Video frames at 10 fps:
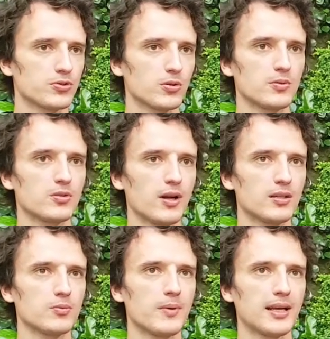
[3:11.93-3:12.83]
So we try
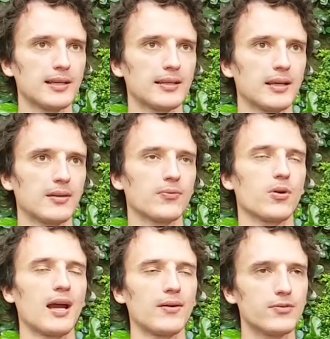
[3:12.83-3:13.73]
to make, like,
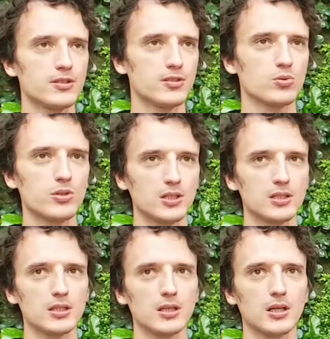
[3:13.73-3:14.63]
for every student